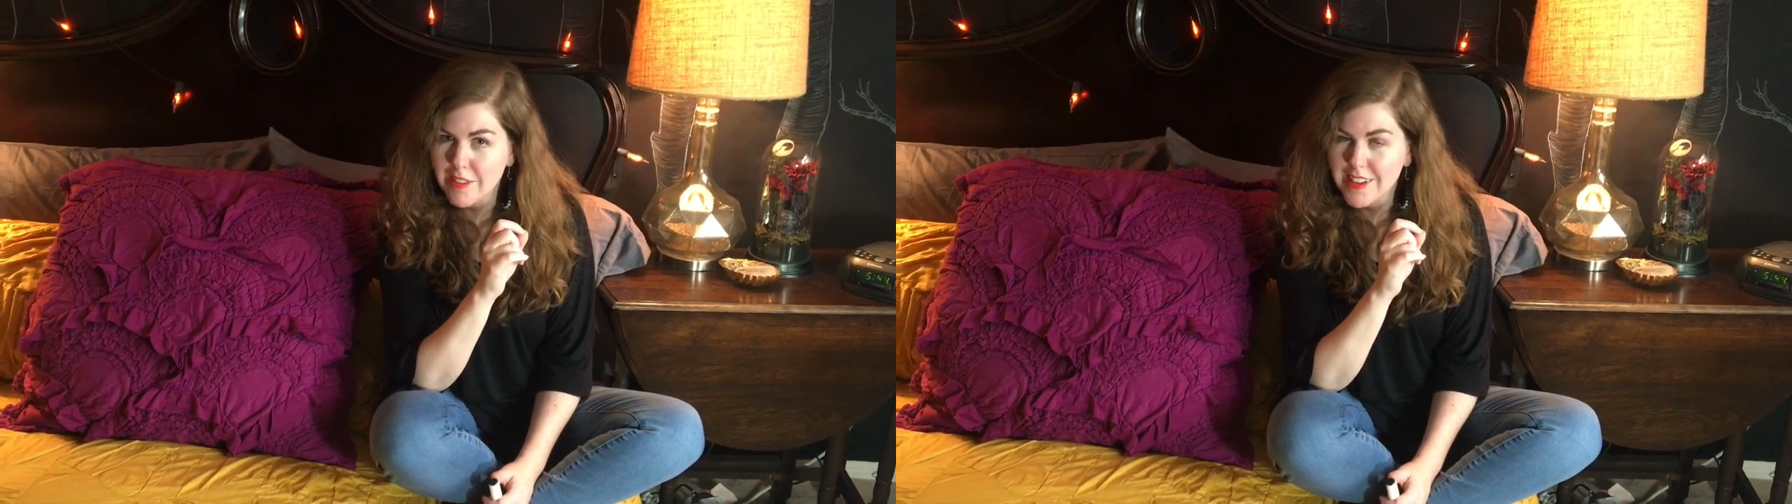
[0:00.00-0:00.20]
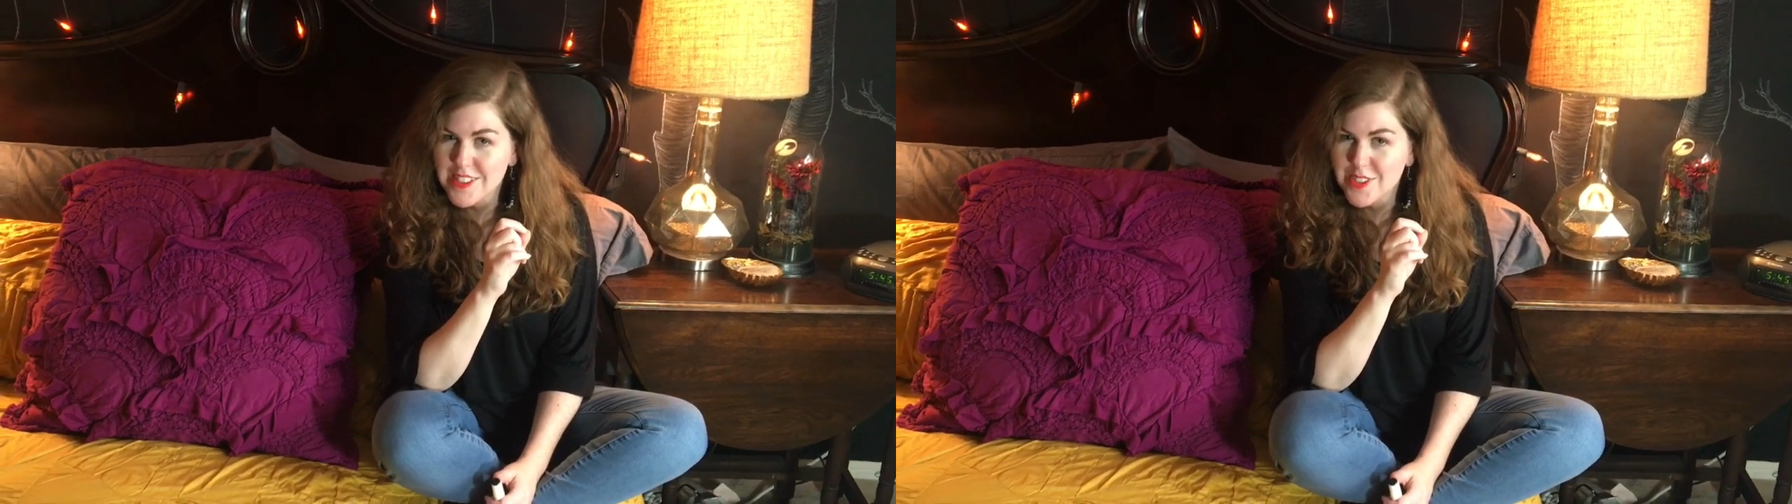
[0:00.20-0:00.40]

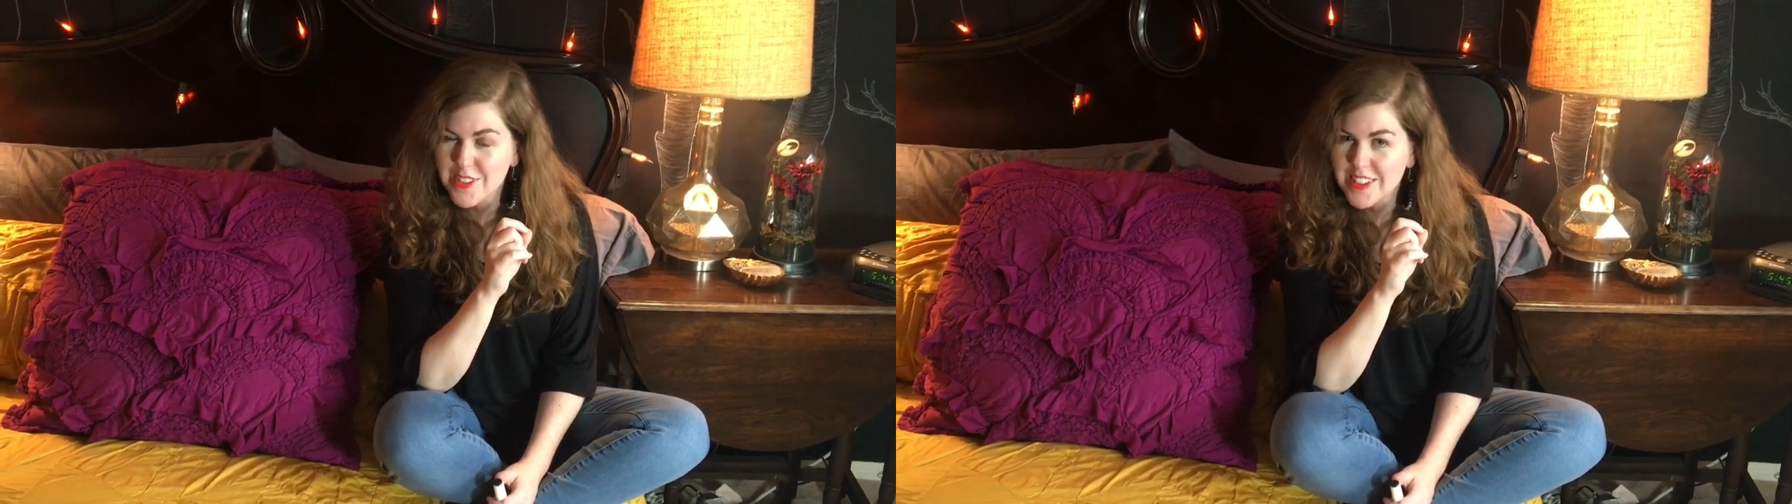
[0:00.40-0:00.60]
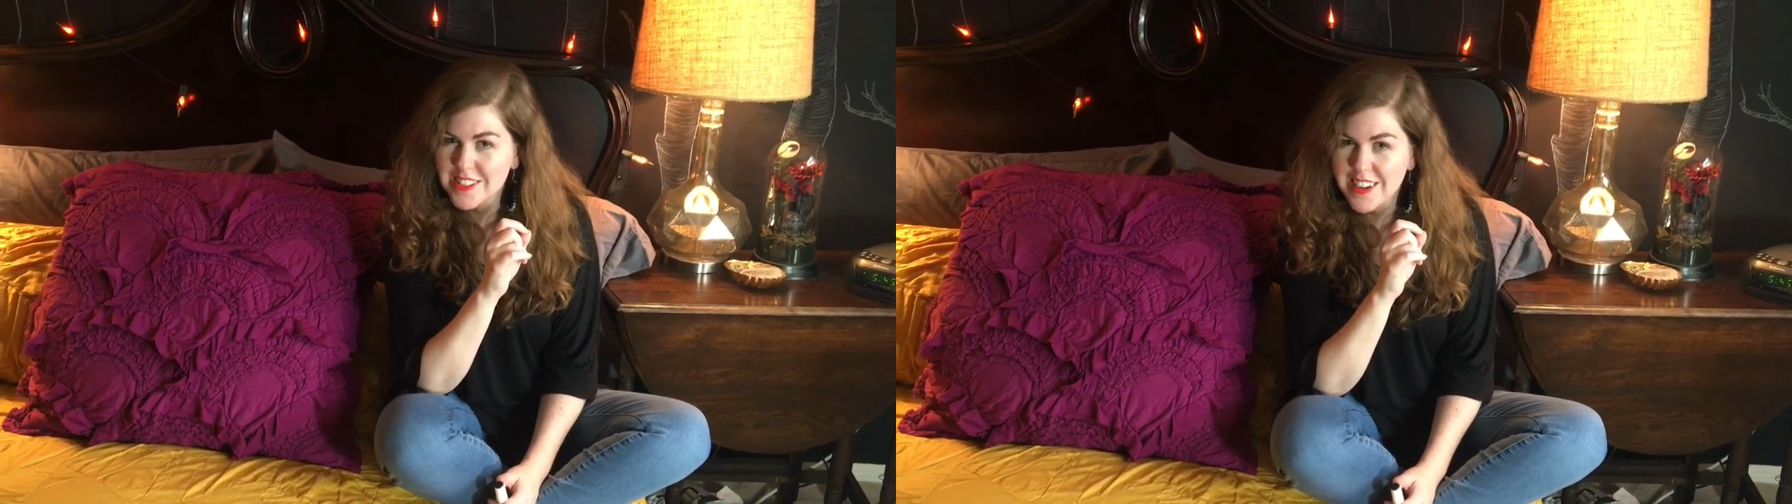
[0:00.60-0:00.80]
Thanks for
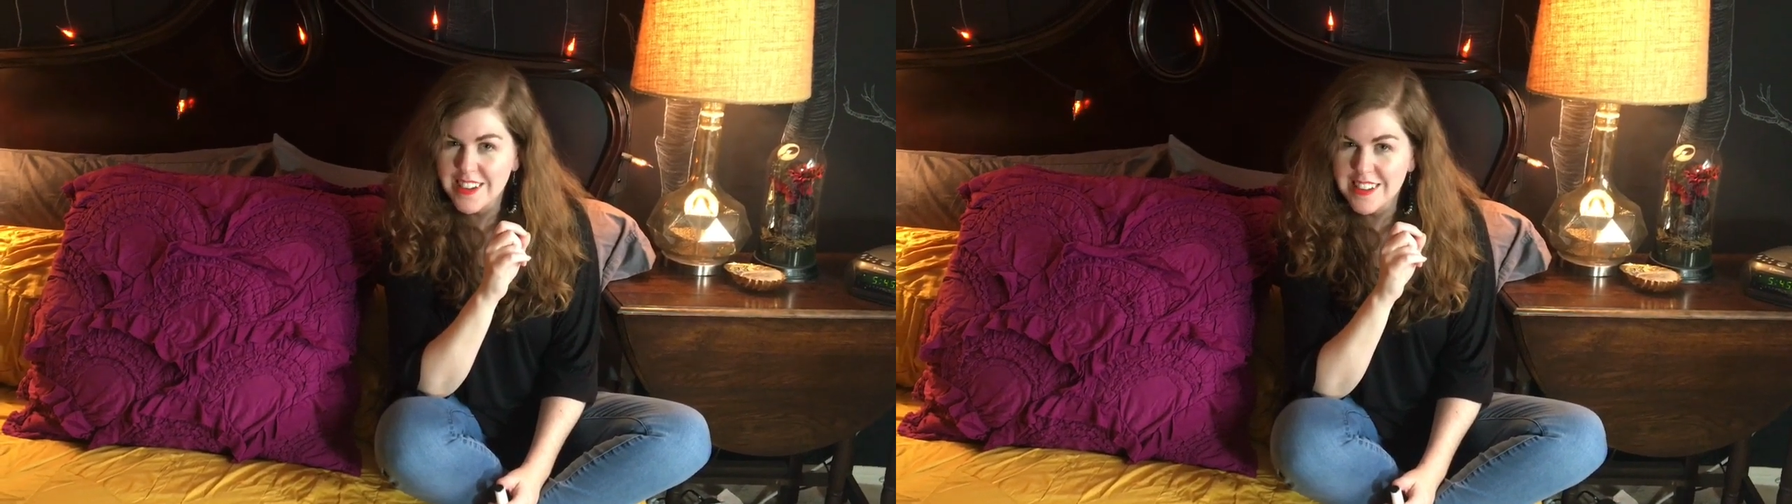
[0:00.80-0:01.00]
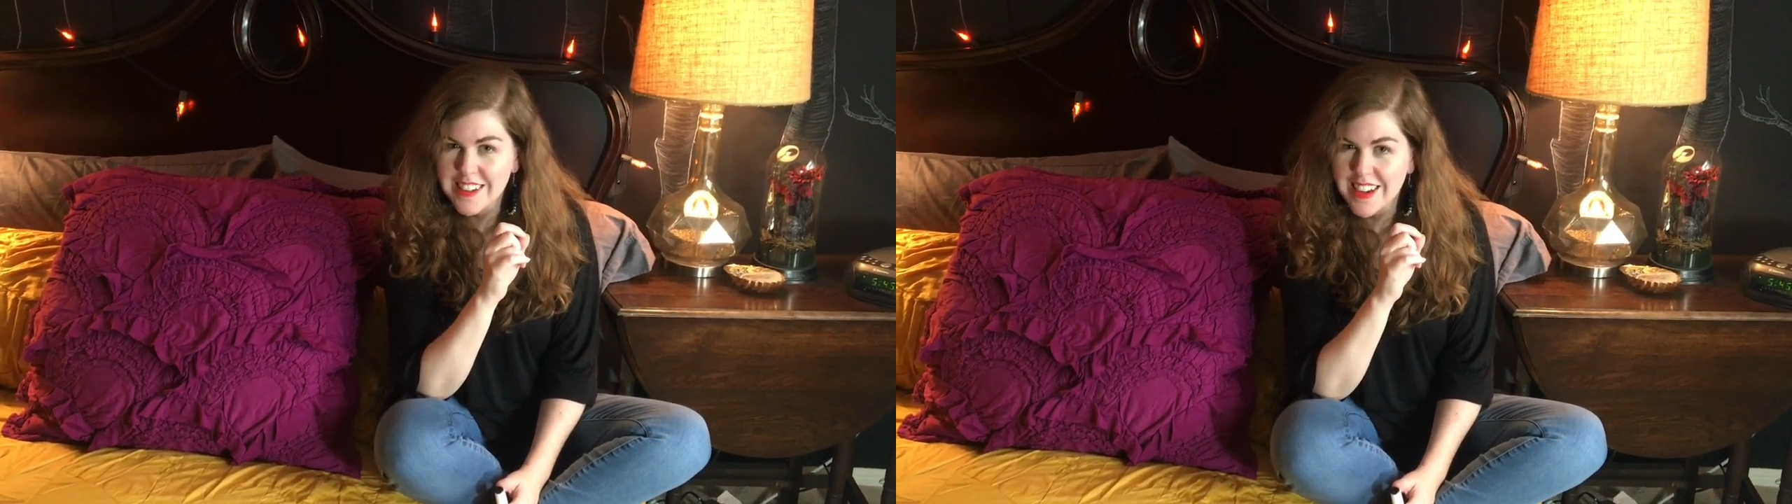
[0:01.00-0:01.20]

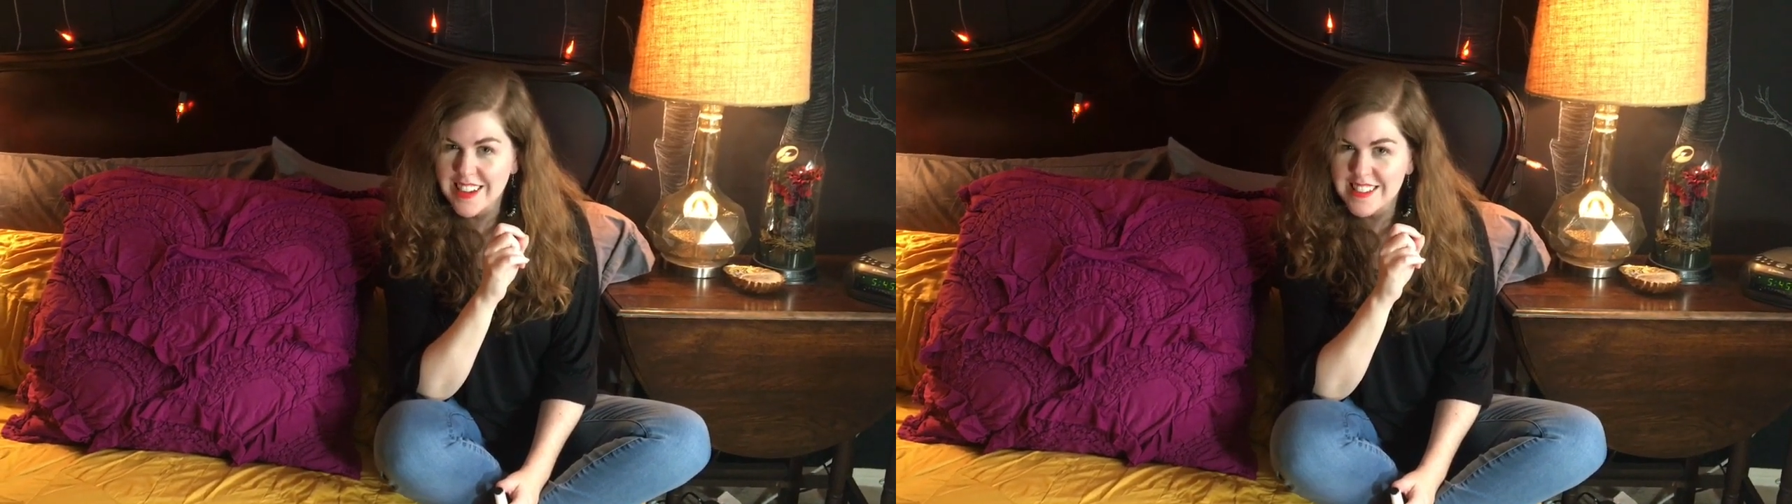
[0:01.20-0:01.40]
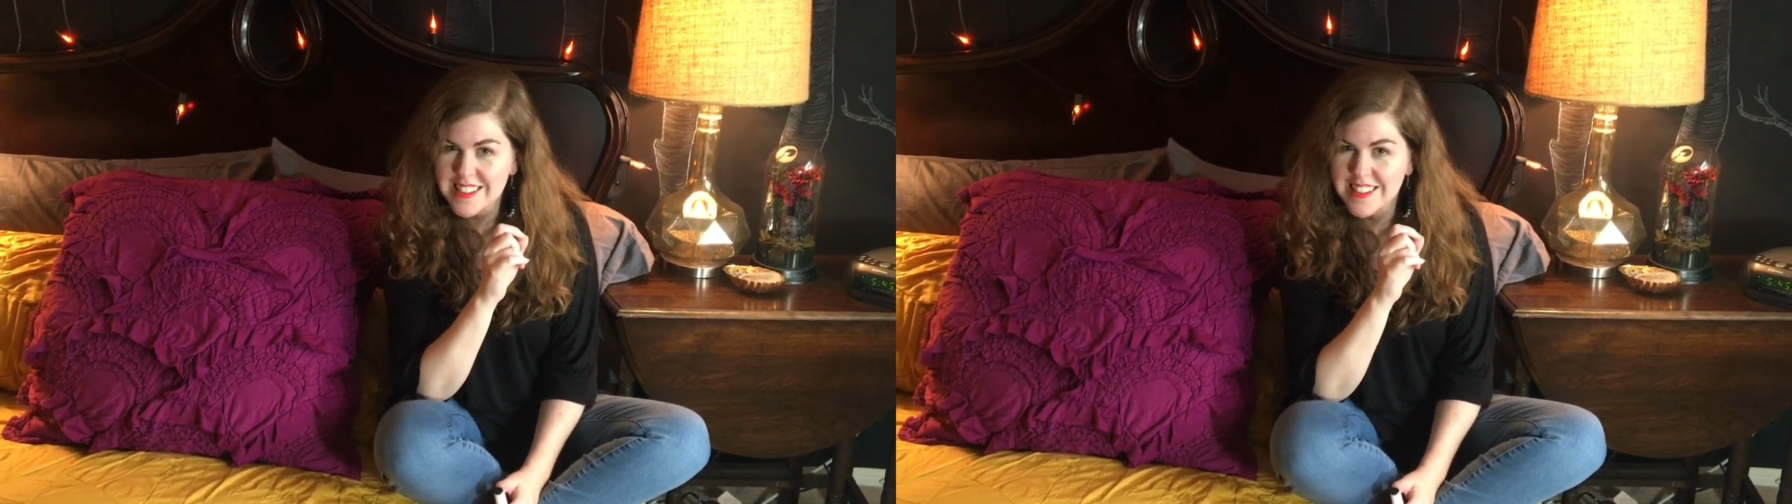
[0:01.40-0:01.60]
chiming in,
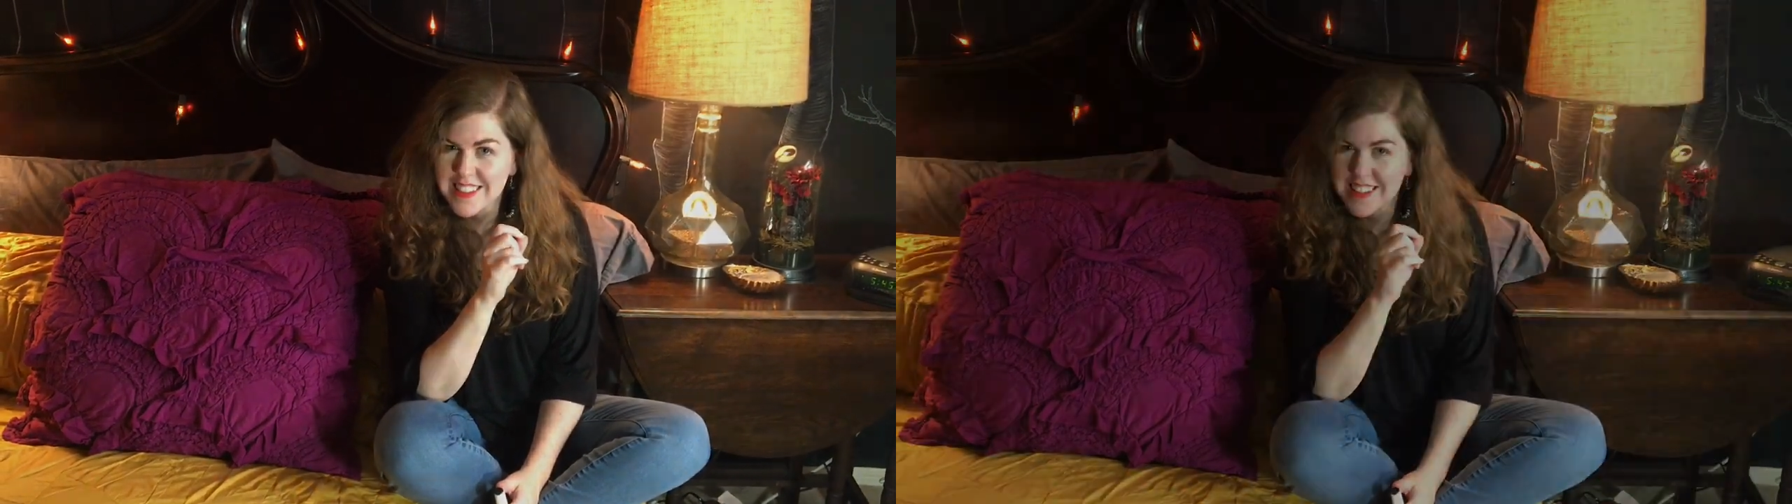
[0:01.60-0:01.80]
guys.